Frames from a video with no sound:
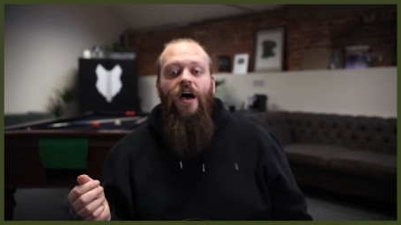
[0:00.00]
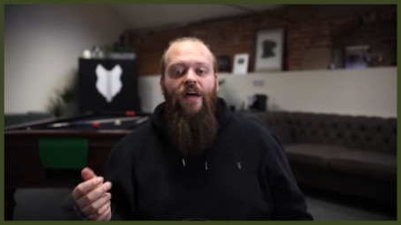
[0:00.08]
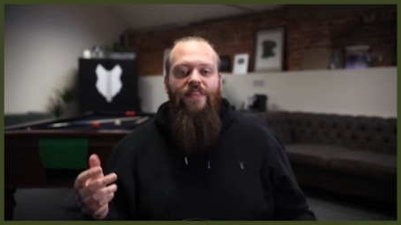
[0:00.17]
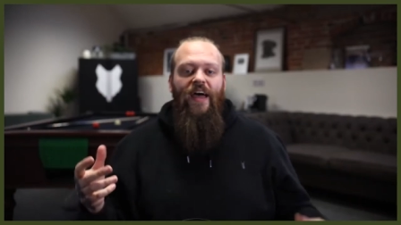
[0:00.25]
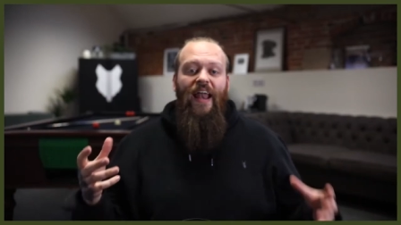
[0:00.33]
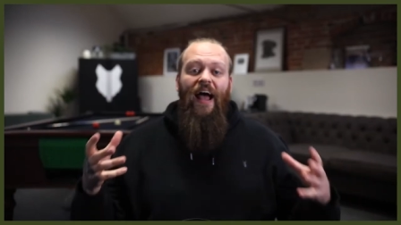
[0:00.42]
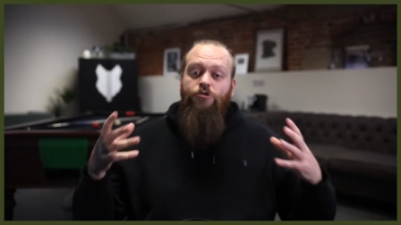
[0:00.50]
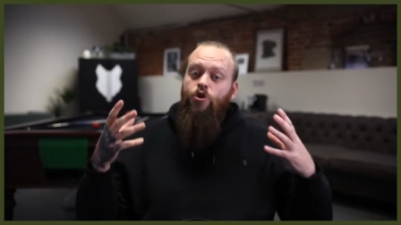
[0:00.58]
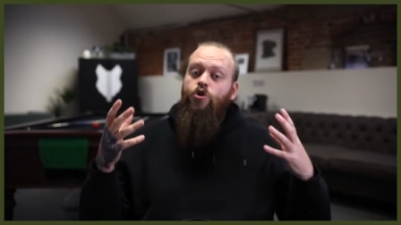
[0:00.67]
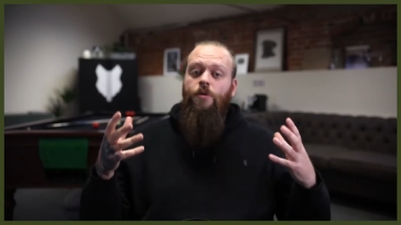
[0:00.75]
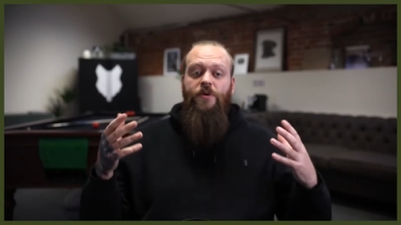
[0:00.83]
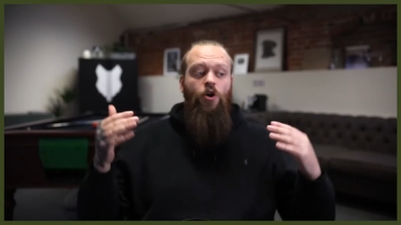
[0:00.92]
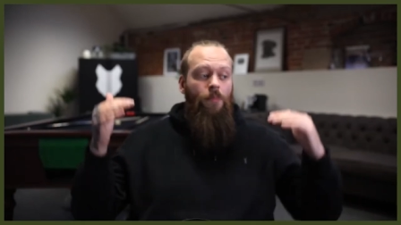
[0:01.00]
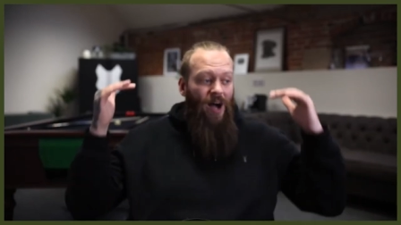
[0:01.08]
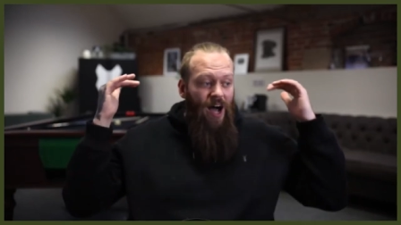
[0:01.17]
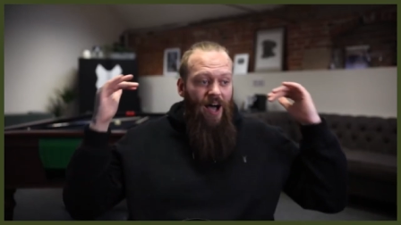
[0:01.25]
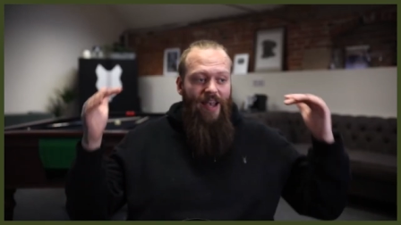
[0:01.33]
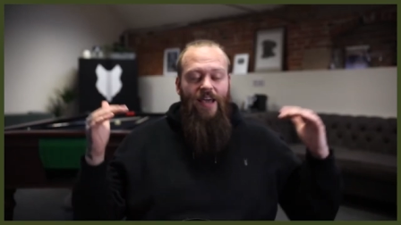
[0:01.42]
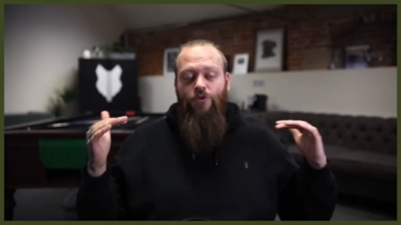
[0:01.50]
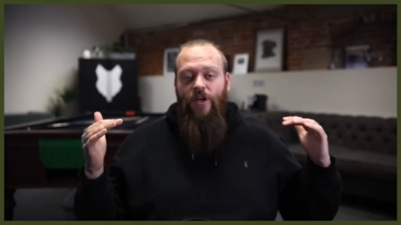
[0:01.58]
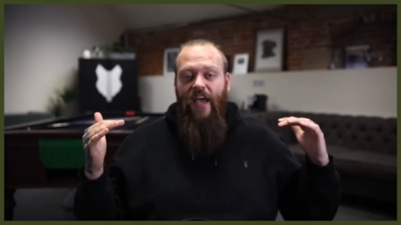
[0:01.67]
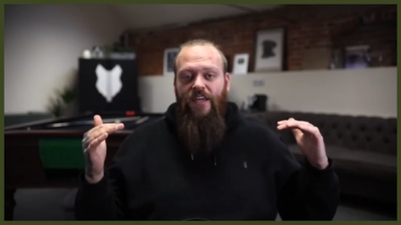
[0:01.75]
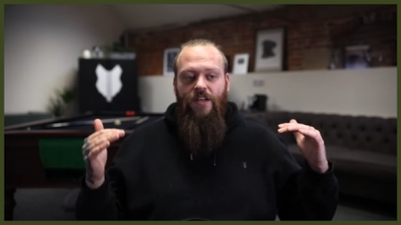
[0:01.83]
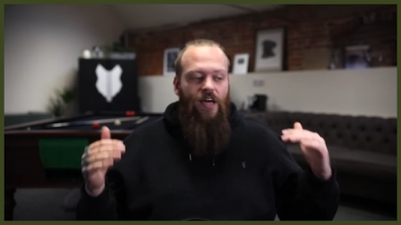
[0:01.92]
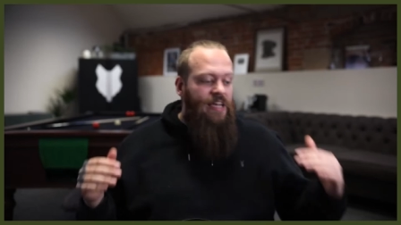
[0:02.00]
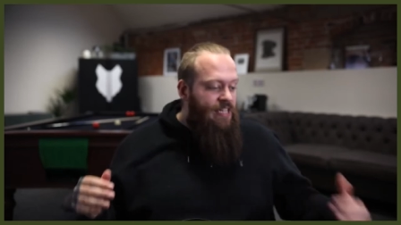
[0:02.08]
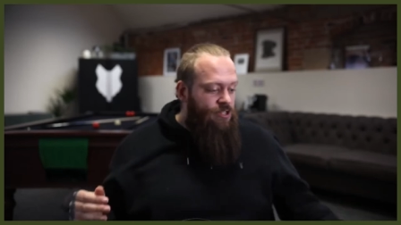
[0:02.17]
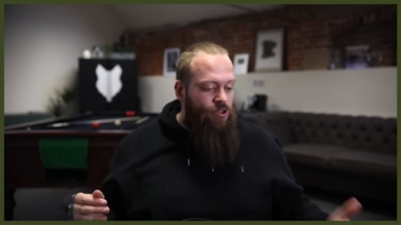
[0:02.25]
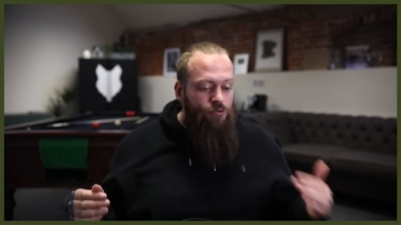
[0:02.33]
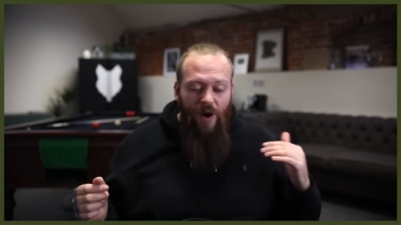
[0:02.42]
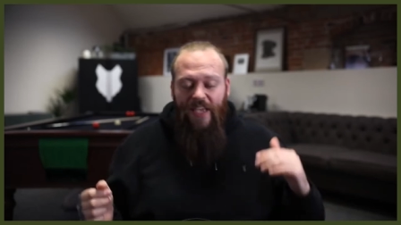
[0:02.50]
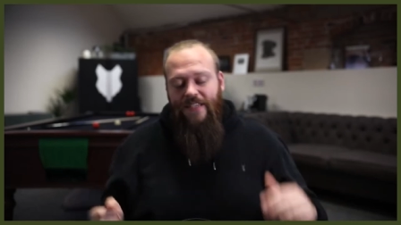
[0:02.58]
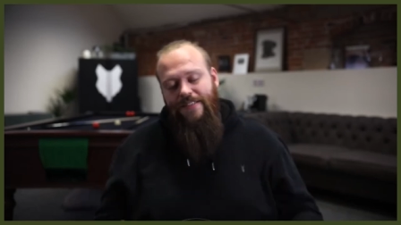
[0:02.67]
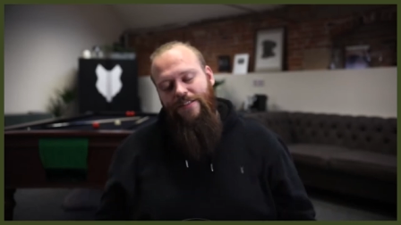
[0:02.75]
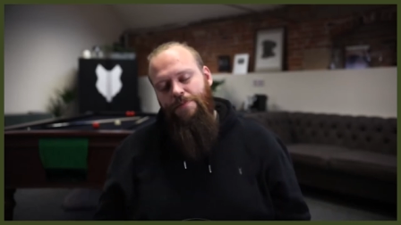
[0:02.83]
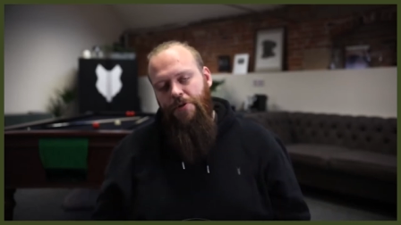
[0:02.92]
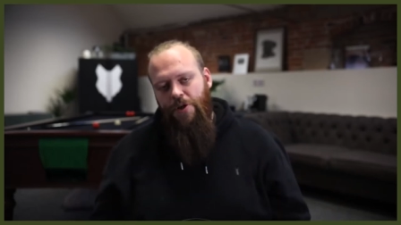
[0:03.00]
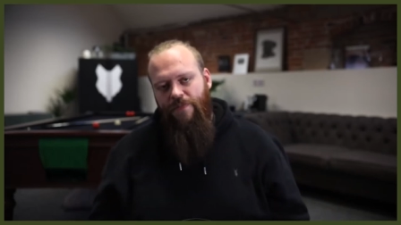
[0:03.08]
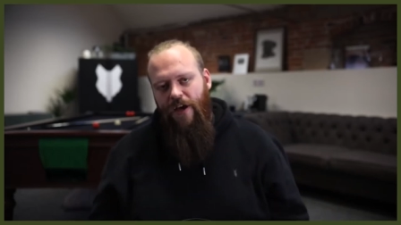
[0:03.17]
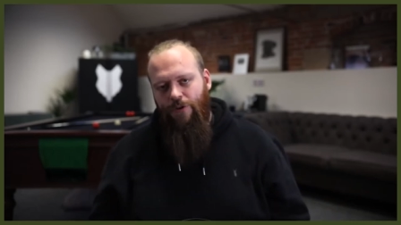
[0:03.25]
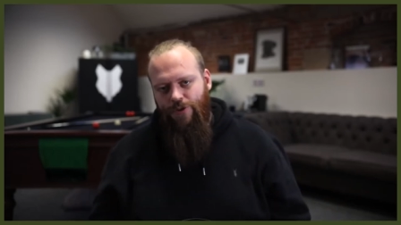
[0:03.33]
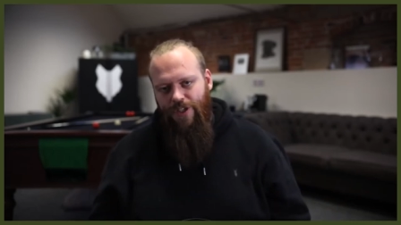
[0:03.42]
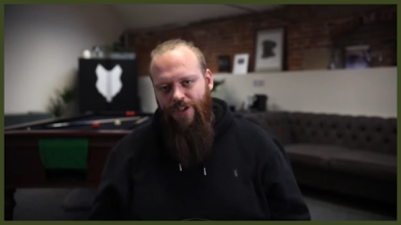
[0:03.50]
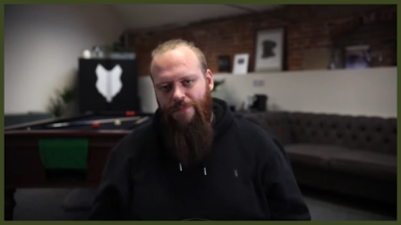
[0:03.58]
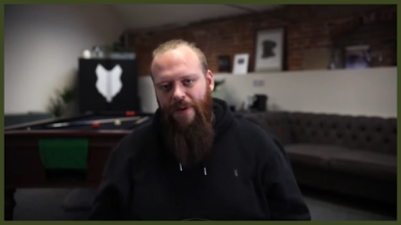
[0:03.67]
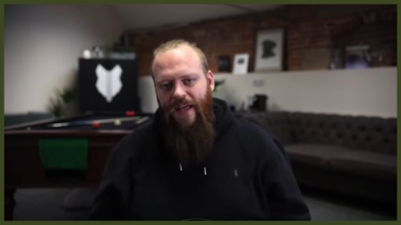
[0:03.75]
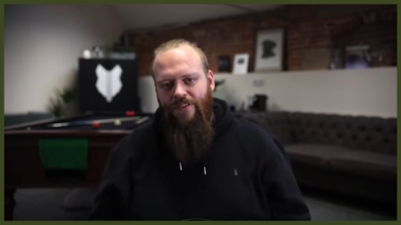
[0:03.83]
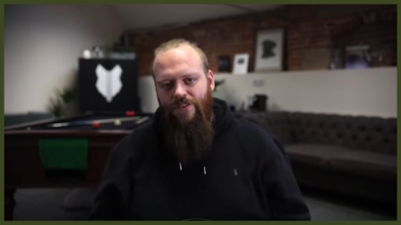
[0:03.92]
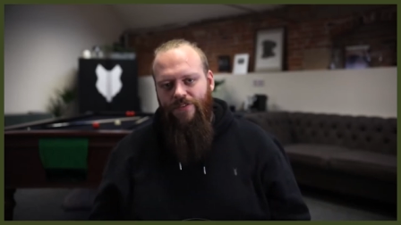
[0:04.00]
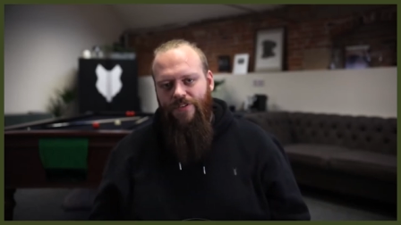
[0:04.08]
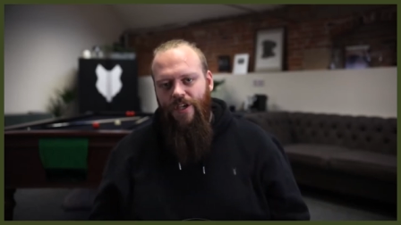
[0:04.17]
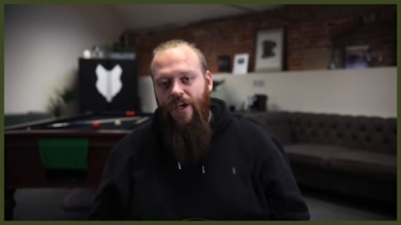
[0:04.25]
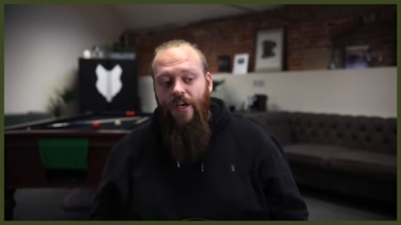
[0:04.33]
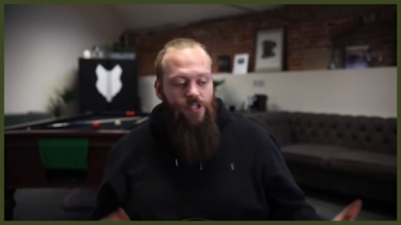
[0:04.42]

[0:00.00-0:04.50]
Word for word: and then how you can become a high level canine leader that raises perfect Husky companions.